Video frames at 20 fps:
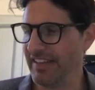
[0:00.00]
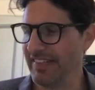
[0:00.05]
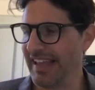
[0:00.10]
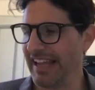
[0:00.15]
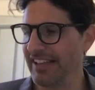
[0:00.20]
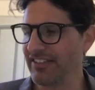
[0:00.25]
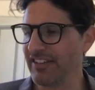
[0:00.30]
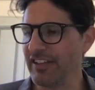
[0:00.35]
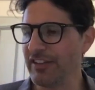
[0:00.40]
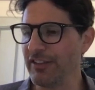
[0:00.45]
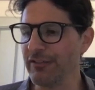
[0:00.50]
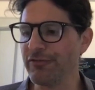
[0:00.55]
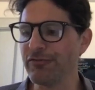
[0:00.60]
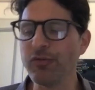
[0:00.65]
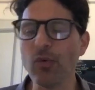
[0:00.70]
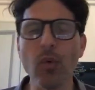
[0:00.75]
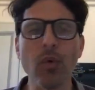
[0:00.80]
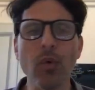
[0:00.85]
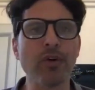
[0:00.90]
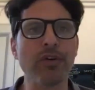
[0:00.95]
And that's in the
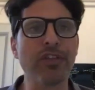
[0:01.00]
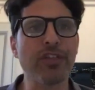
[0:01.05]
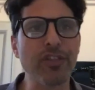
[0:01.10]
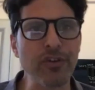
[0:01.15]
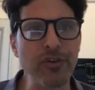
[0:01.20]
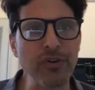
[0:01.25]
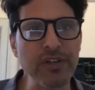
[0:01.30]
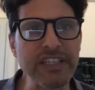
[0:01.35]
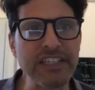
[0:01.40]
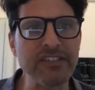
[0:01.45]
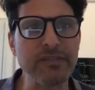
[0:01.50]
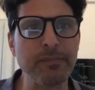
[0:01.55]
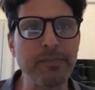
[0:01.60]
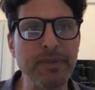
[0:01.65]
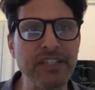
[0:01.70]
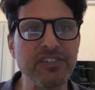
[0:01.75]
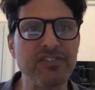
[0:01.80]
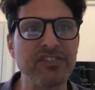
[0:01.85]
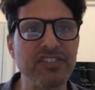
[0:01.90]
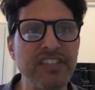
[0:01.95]
430s
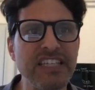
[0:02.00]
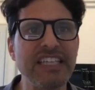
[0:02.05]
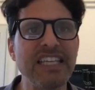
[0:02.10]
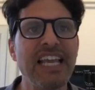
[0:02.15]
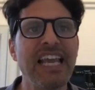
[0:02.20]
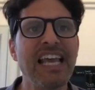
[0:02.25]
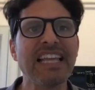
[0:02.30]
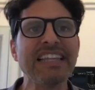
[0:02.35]
BC,